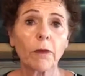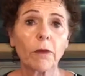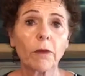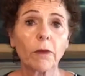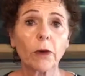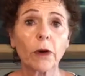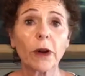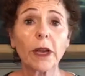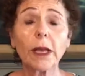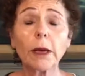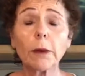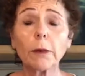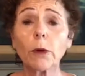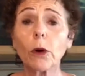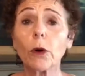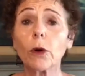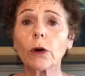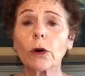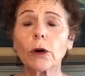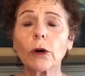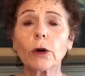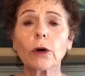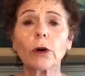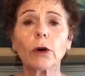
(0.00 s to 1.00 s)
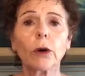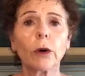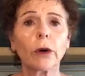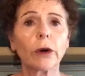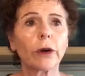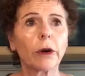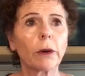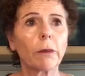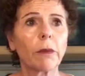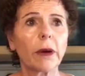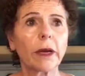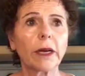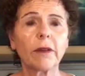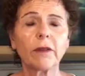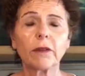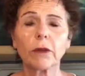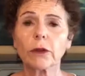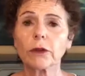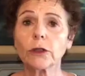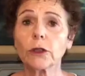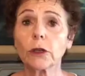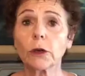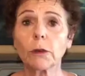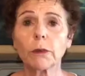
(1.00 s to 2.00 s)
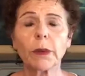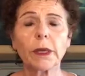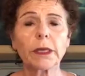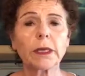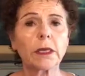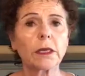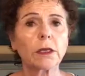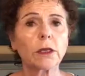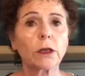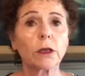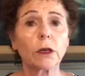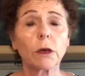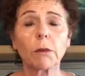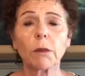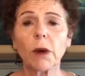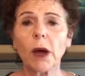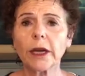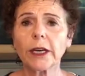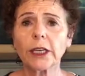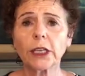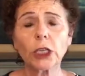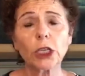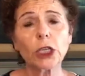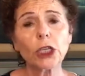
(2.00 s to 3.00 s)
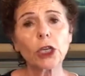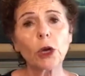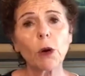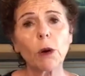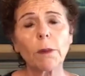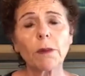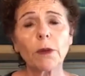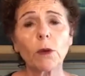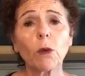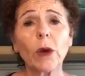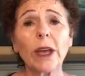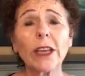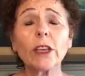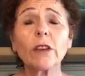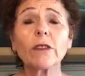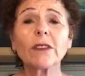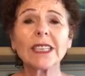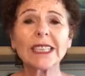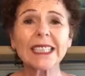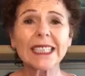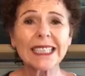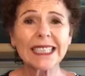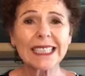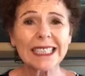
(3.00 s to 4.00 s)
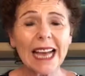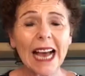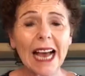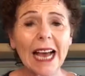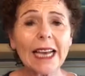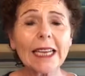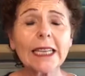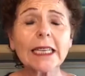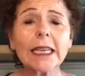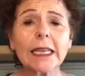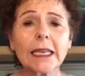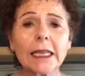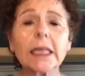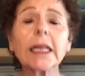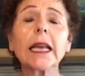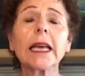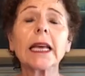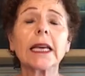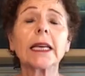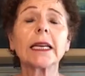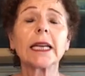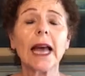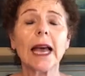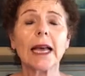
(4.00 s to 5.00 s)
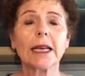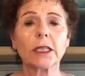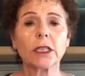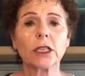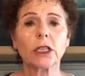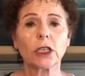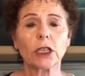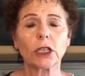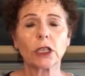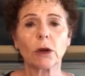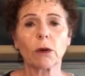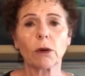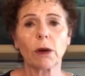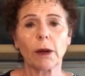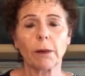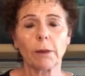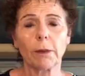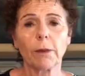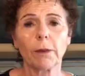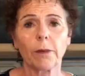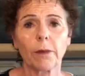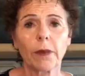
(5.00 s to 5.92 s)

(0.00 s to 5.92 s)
for him or her or your money flows or your business or your body to show up the way you've decided it has to show up